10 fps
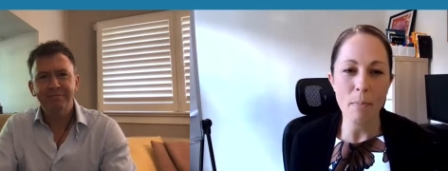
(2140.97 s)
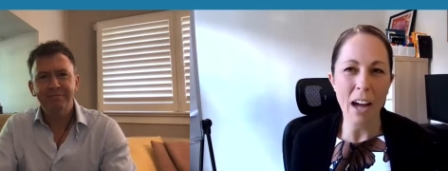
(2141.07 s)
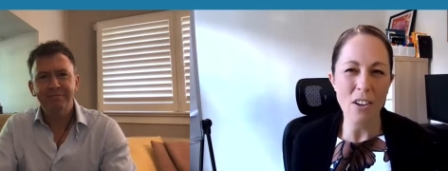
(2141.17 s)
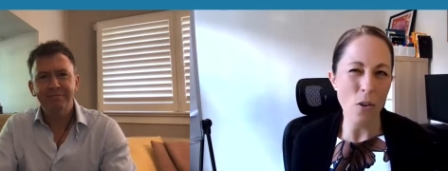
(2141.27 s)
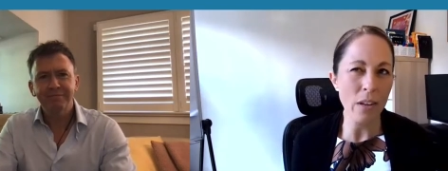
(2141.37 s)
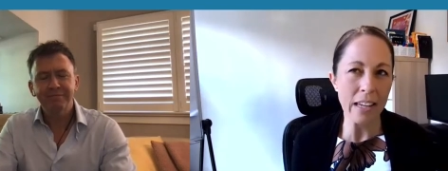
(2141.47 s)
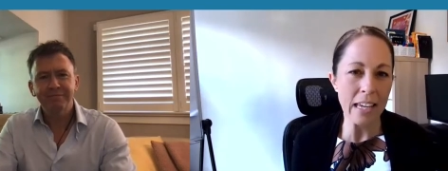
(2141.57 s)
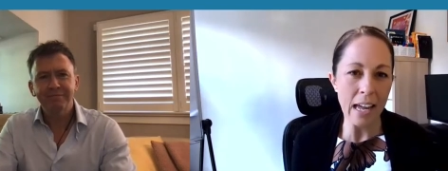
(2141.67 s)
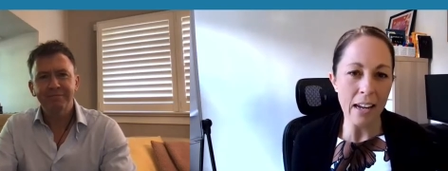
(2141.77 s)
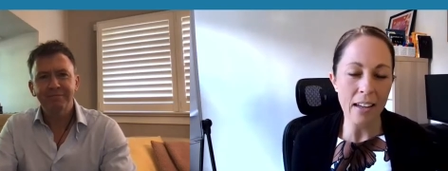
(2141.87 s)
Speaker 1: I don't really
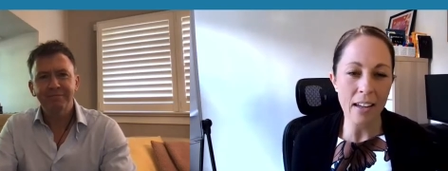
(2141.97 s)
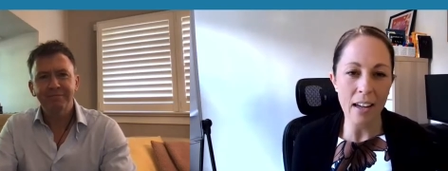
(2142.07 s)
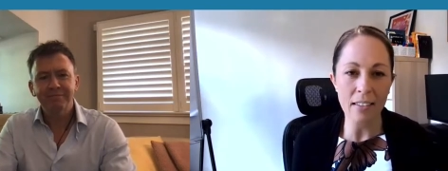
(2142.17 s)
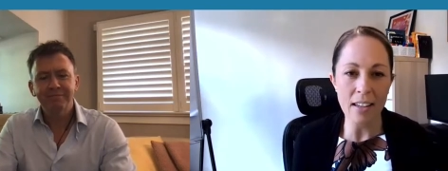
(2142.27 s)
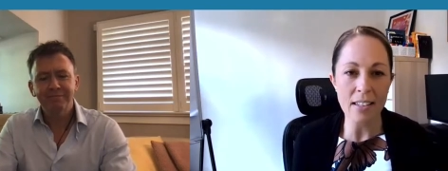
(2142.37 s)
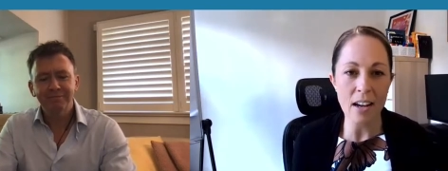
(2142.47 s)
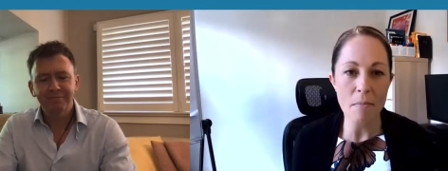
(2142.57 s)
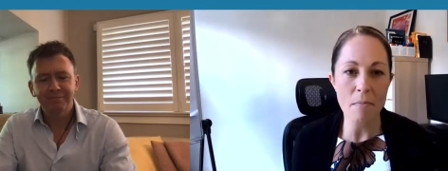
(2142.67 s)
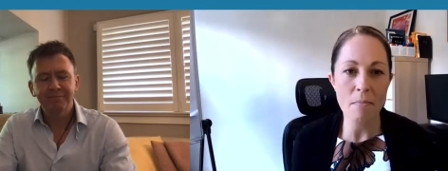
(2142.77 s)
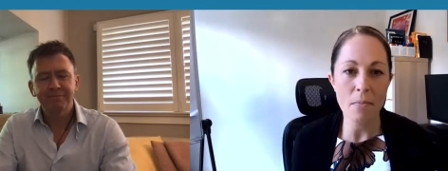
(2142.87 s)
get it unless
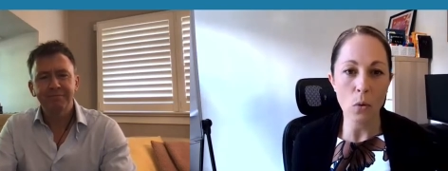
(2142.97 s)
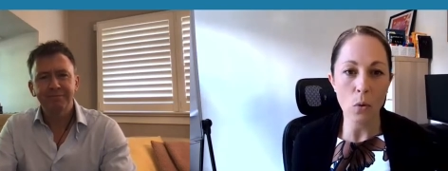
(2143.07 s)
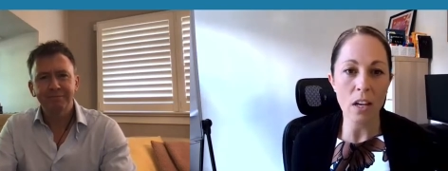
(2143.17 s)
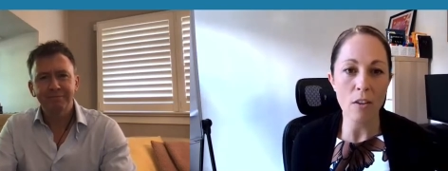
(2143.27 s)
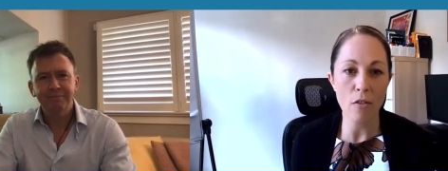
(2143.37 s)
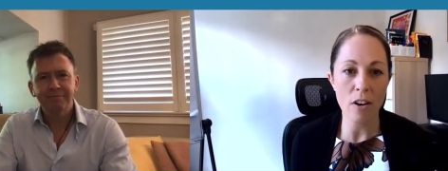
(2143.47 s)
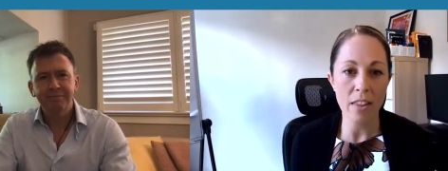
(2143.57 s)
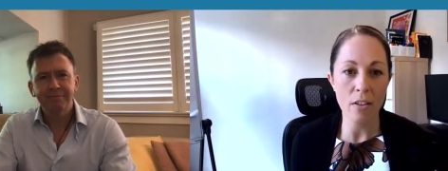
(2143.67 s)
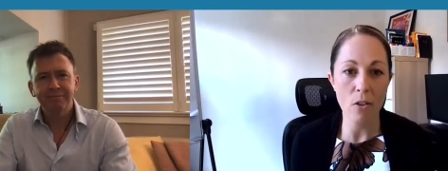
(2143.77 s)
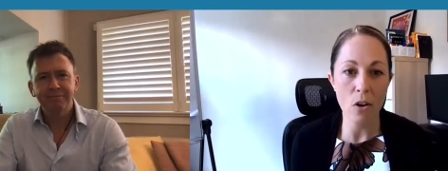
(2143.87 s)
I'm looking for
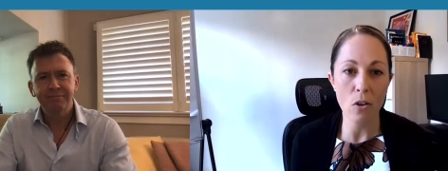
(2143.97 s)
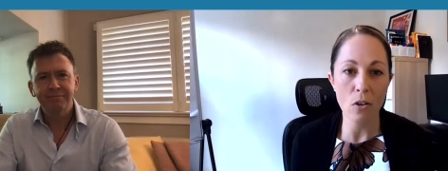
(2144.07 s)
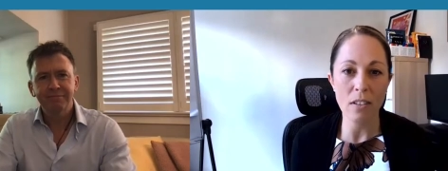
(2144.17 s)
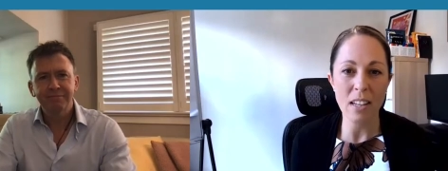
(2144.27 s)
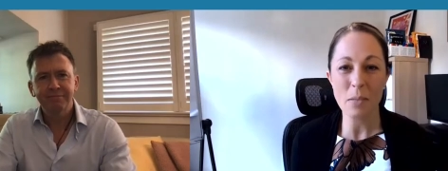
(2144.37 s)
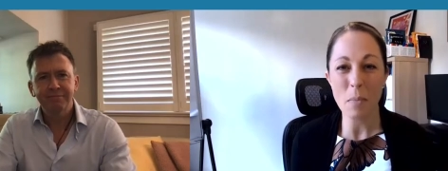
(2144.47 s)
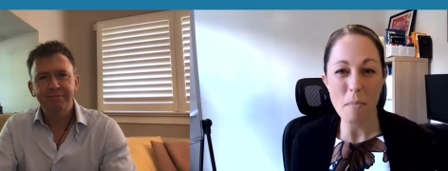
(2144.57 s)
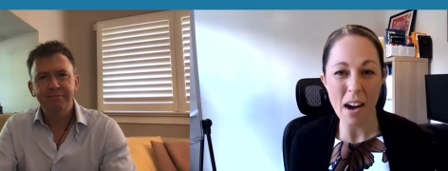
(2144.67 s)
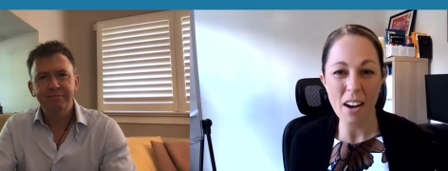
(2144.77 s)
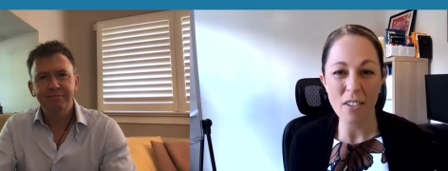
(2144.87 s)
another role. Is my
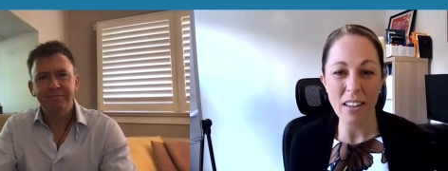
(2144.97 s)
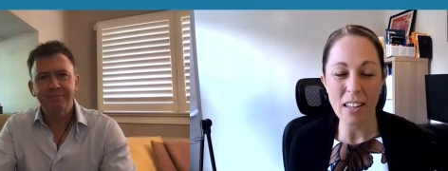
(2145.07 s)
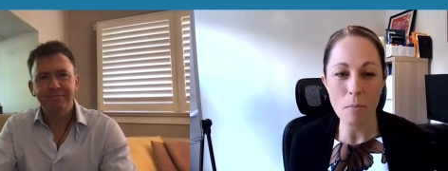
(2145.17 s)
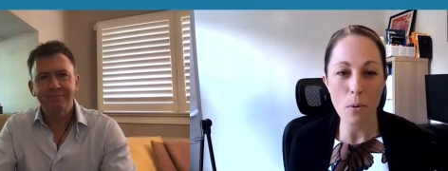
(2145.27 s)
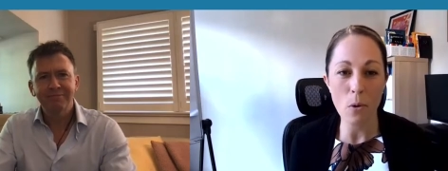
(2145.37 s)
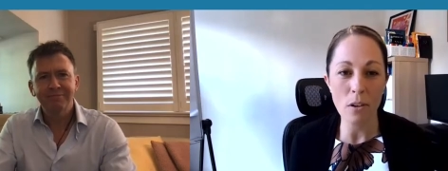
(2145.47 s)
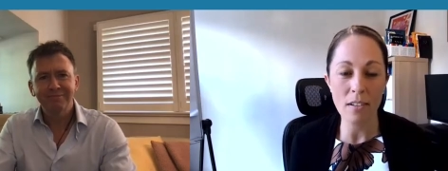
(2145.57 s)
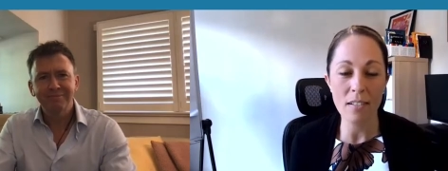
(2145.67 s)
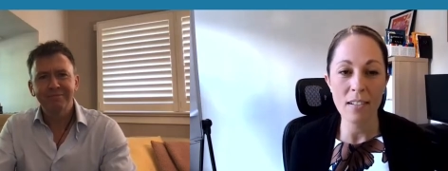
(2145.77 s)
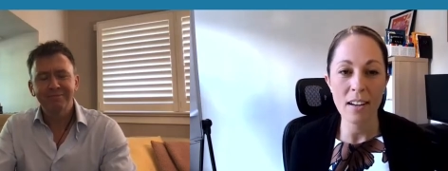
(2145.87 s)
brand really
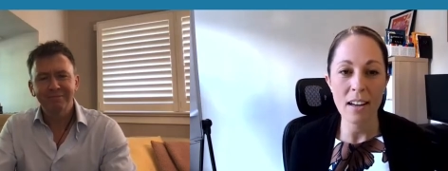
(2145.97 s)
important?